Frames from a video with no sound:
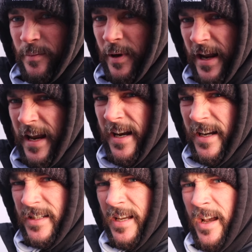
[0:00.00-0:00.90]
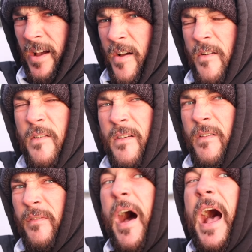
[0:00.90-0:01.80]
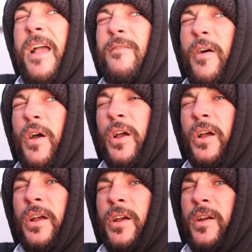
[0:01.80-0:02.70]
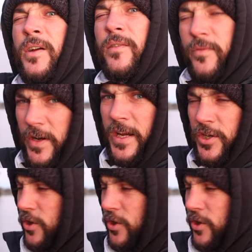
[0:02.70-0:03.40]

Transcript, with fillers: but it is five freaking